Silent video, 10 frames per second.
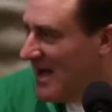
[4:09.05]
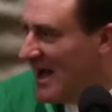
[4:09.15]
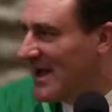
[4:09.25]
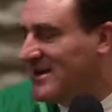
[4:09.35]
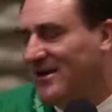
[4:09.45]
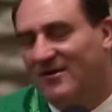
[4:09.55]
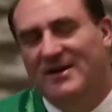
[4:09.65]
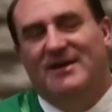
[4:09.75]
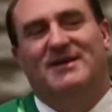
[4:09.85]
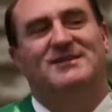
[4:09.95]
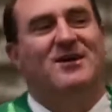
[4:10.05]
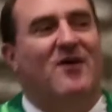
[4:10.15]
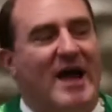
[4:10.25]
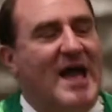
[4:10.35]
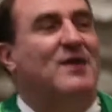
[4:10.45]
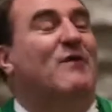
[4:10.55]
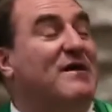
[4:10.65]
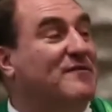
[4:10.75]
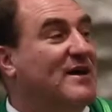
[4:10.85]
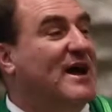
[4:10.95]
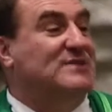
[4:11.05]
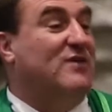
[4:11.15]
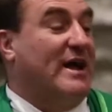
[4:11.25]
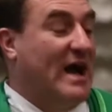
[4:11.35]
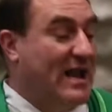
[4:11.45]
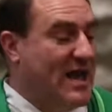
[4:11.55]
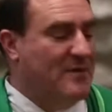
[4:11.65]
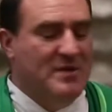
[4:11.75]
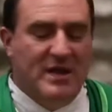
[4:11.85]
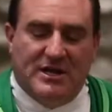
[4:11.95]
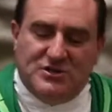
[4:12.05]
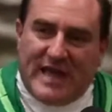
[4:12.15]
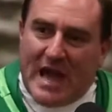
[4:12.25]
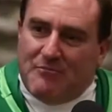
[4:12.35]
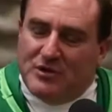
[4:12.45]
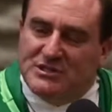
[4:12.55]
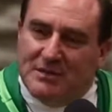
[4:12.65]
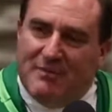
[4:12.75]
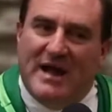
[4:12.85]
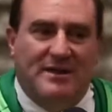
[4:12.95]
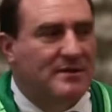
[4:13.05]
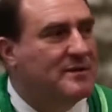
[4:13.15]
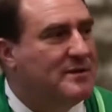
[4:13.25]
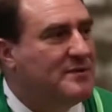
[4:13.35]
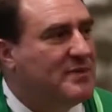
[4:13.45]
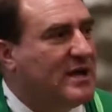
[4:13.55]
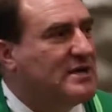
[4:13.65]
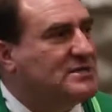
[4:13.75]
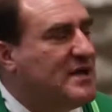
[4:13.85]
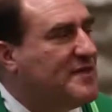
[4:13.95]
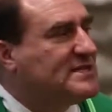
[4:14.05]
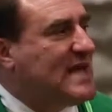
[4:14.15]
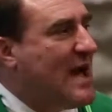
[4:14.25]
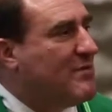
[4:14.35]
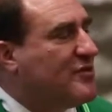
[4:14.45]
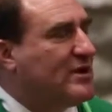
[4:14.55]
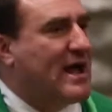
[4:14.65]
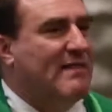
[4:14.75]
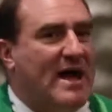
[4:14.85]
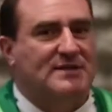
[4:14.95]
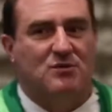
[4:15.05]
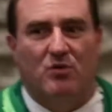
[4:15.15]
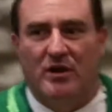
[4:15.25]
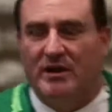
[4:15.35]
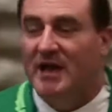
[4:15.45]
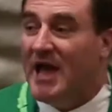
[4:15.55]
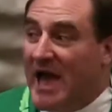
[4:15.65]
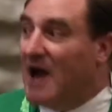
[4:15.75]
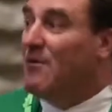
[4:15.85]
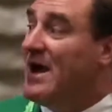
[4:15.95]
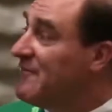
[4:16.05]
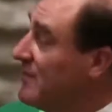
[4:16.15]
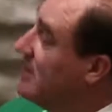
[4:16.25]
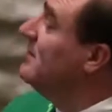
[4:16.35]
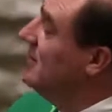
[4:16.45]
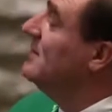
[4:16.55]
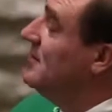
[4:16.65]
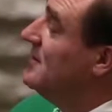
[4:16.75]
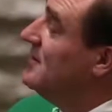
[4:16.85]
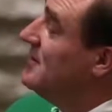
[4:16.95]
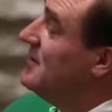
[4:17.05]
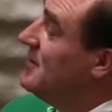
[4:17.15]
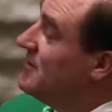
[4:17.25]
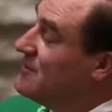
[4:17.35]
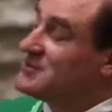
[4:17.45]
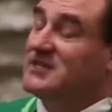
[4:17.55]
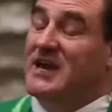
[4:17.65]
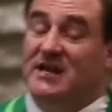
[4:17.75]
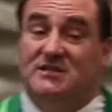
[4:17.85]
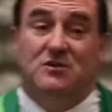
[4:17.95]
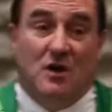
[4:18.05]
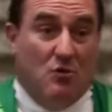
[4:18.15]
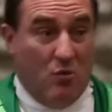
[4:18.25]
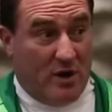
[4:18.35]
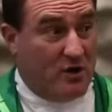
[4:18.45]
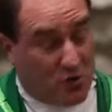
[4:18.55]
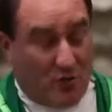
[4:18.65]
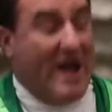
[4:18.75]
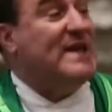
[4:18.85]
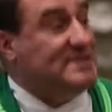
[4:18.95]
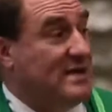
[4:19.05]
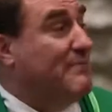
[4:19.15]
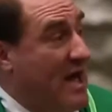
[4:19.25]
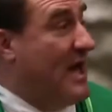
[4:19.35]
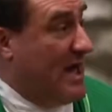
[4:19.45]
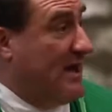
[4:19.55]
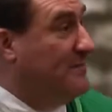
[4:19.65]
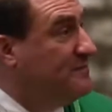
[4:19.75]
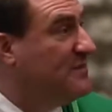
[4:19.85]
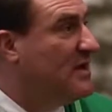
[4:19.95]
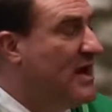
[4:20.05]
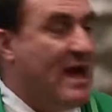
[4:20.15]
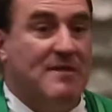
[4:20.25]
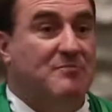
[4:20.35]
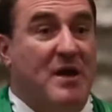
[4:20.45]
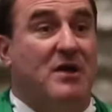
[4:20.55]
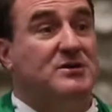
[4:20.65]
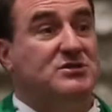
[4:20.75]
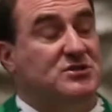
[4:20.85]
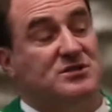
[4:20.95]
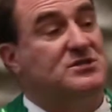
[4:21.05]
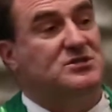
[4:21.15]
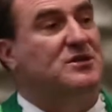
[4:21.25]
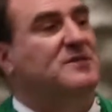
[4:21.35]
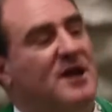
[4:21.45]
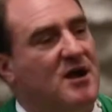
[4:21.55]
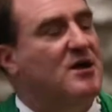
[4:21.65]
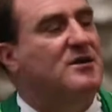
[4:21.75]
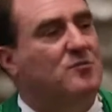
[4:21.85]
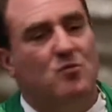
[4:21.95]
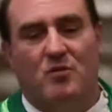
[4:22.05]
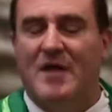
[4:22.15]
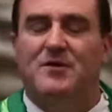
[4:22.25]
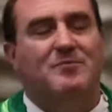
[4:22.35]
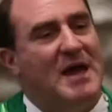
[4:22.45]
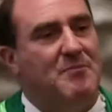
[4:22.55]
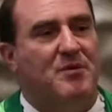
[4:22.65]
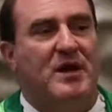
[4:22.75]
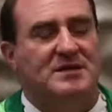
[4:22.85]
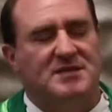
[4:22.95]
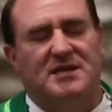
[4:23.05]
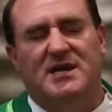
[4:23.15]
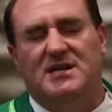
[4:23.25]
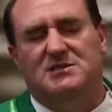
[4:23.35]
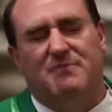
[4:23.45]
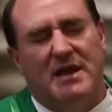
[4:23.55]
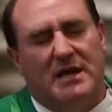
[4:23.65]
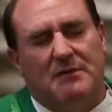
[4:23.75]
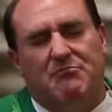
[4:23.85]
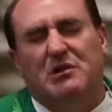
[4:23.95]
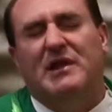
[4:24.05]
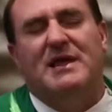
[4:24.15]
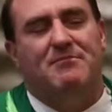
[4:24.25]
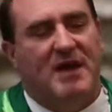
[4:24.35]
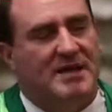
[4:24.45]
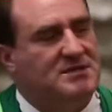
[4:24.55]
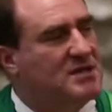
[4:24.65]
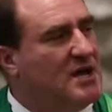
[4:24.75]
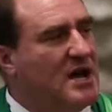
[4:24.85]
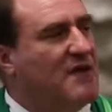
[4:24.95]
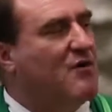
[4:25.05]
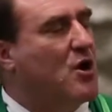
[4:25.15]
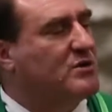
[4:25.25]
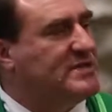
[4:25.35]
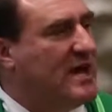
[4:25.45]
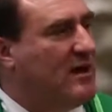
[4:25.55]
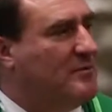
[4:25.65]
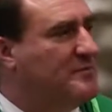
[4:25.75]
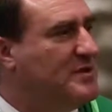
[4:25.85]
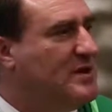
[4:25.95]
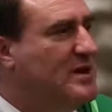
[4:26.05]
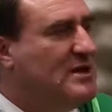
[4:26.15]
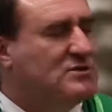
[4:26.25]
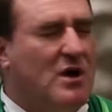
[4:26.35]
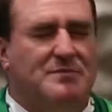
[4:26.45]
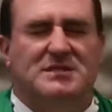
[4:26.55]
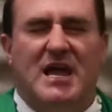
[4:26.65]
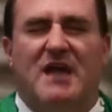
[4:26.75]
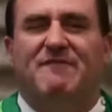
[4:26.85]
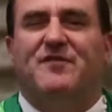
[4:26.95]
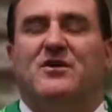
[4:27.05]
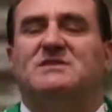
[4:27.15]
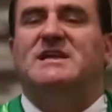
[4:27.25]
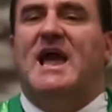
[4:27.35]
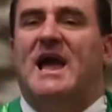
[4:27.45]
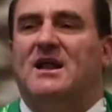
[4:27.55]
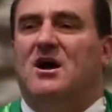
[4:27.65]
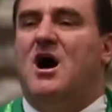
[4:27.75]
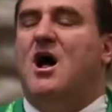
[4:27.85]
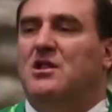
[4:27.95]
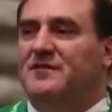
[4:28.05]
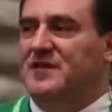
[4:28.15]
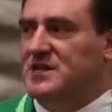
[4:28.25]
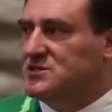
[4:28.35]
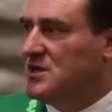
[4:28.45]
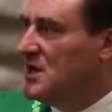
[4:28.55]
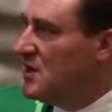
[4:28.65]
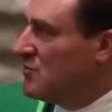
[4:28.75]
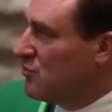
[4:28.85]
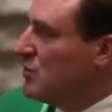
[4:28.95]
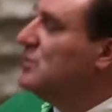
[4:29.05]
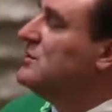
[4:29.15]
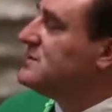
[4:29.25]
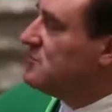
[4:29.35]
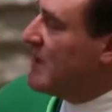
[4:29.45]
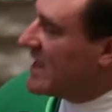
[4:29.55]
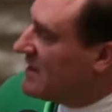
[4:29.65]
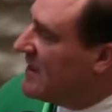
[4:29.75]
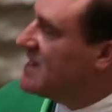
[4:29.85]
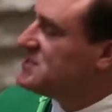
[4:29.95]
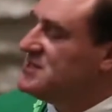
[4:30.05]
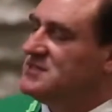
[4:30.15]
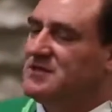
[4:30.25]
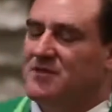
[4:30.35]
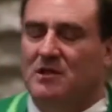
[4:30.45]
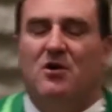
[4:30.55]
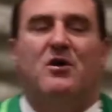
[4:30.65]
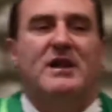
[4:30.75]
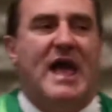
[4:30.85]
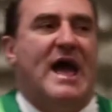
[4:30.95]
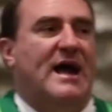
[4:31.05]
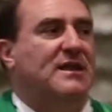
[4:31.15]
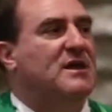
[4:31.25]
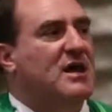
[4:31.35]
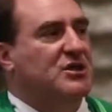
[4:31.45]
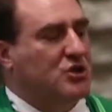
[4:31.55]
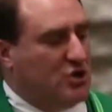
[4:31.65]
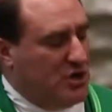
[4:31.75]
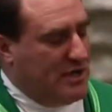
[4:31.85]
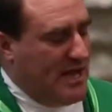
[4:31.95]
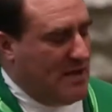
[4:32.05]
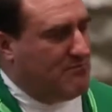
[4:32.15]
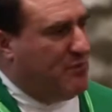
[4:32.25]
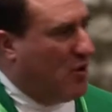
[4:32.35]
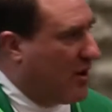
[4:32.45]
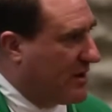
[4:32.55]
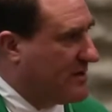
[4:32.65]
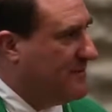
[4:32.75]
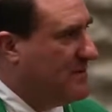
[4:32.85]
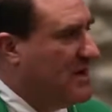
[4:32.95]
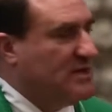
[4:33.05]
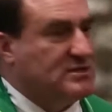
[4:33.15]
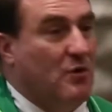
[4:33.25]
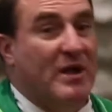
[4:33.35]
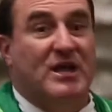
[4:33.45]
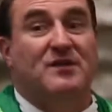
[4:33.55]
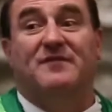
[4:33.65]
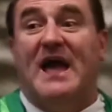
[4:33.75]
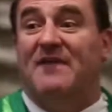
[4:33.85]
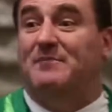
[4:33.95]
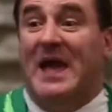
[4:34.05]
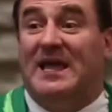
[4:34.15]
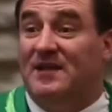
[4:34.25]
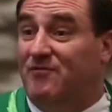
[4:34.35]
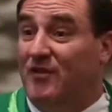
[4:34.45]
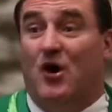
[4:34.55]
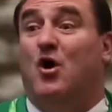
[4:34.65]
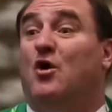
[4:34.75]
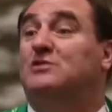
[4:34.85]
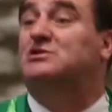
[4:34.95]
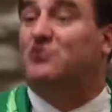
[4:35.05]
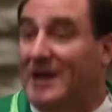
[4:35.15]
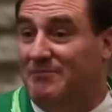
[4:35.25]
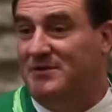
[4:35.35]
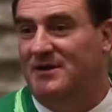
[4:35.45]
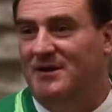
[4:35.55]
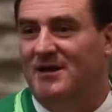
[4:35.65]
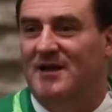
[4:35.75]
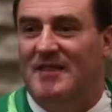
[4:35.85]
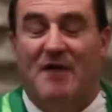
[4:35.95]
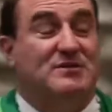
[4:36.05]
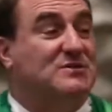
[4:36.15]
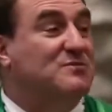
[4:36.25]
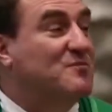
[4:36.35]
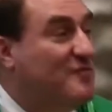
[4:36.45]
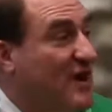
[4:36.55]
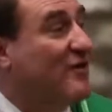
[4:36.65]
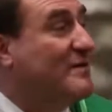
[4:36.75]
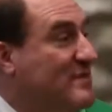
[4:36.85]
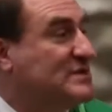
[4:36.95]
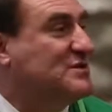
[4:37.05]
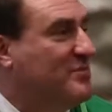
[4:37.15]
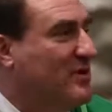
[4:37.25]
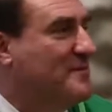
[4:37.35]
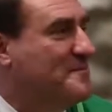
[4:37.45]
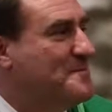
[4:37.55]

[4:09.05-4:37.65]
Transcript: I go, so I had to wait, so I got out, because you can't push the button, because in the Sabbath you're not allowed to work. However, those kids were crazy mayhem, and the parents just stood there and read their paper as the kids made a complete mess of our hotel. So I'm seeing firsthand all of these rules and regulations that the Lord had. You couldn't eat pork, so we can have bacon for the whole trip. That was very miserable.